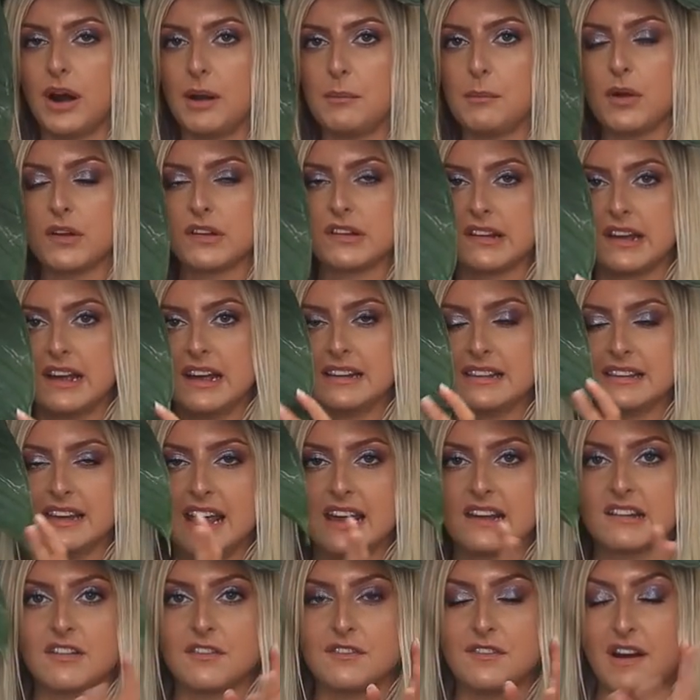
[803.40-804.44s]
I must say it
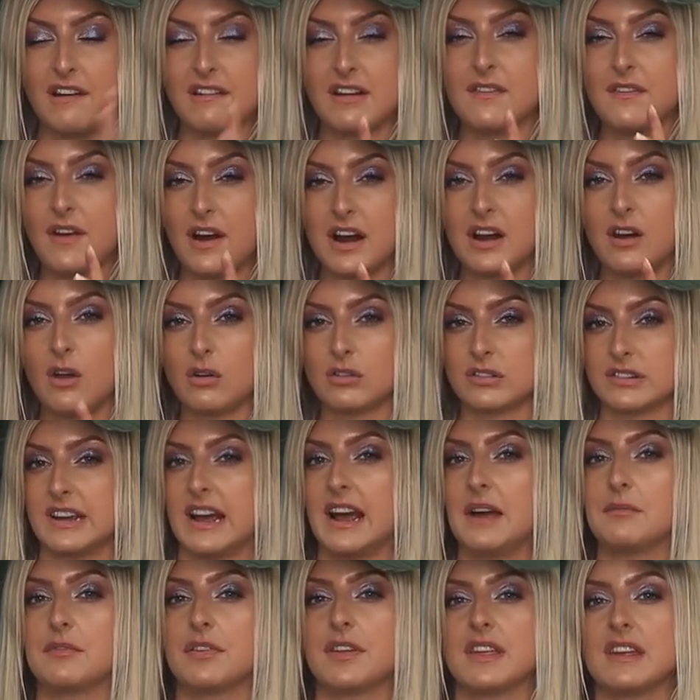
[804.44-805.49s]
takes a very, very long
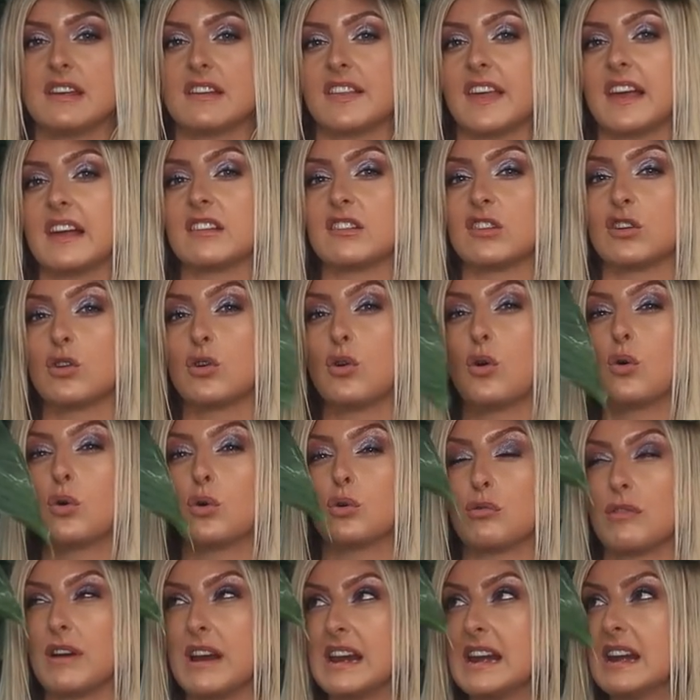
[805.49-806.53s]
time for these things to go
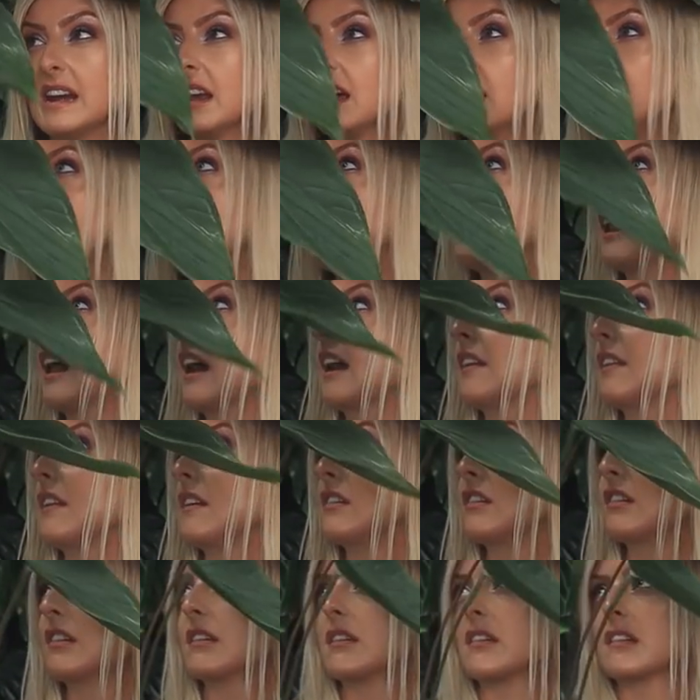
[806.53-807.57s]
green. Like
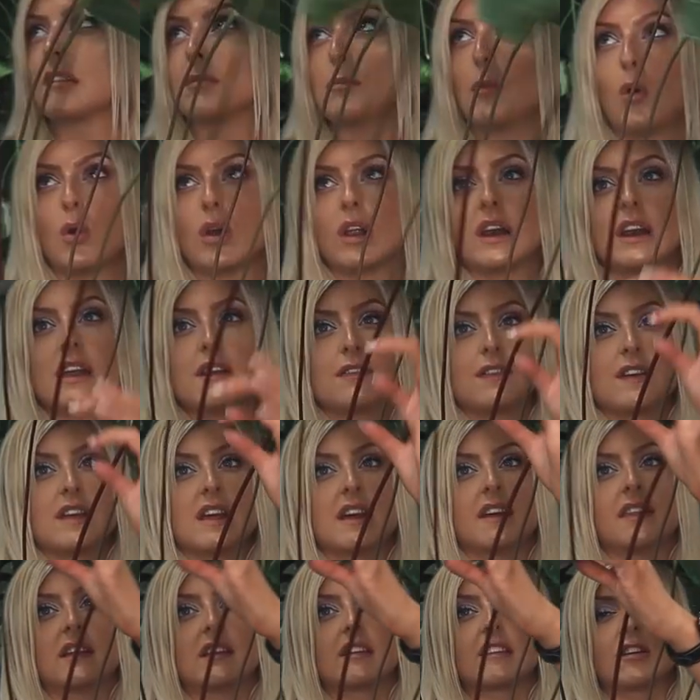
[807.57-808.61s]
this smaller leaf
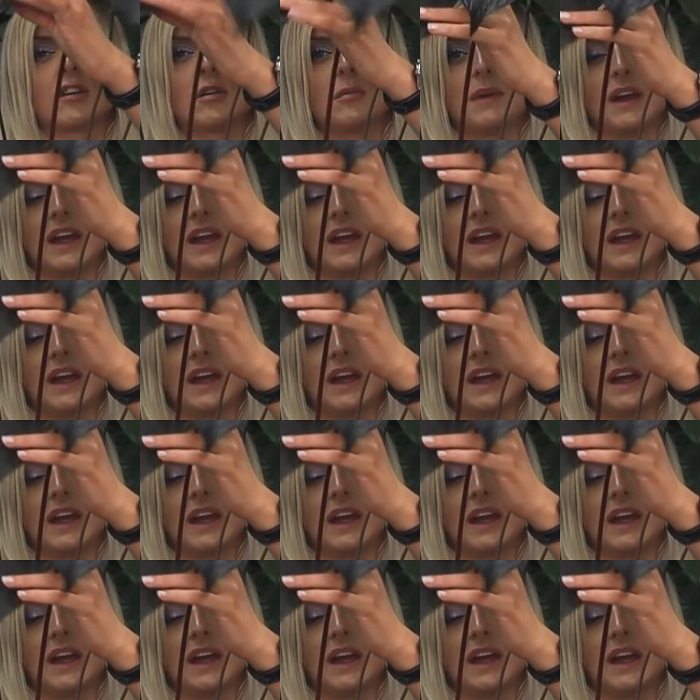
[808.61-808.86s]
here that's come